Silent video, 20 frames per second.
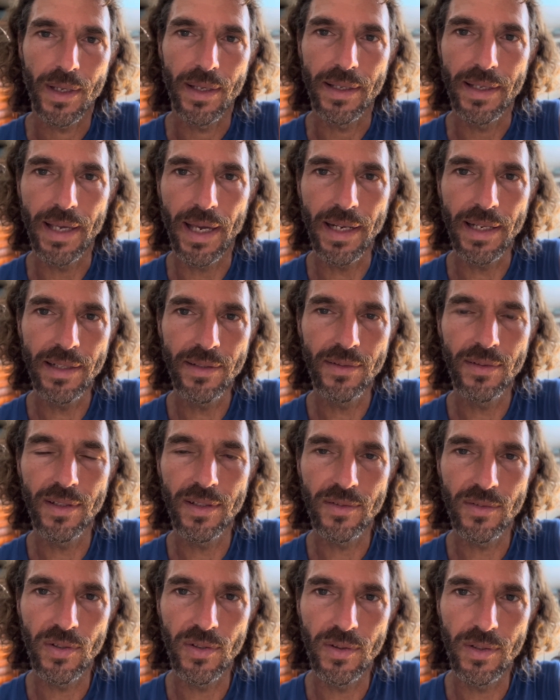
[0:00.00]
getting
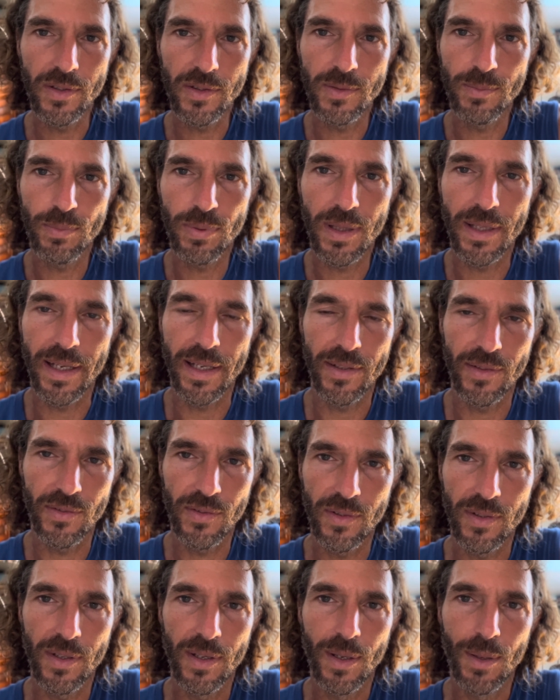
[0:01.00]
to this
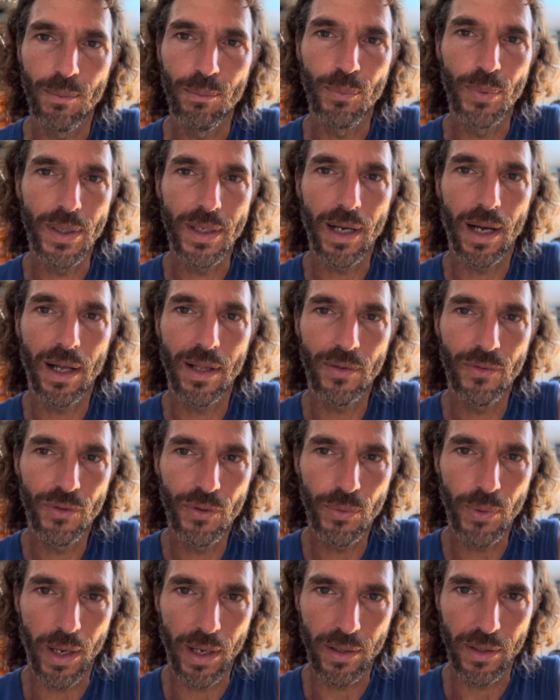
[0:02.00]
place beyond
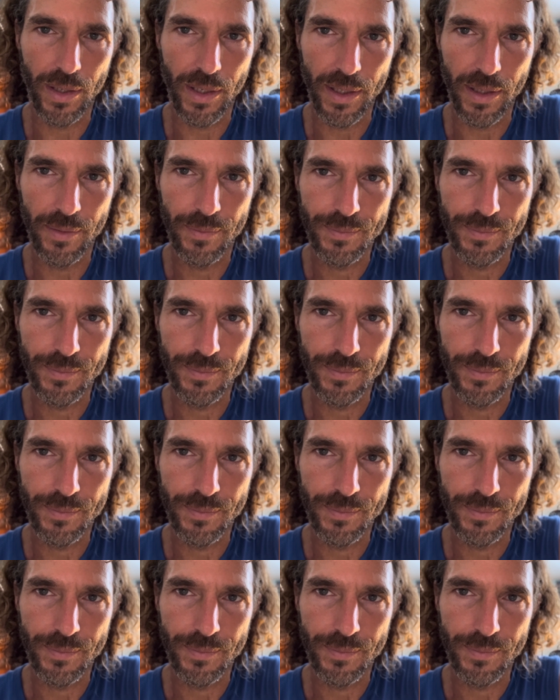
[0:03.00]
duality,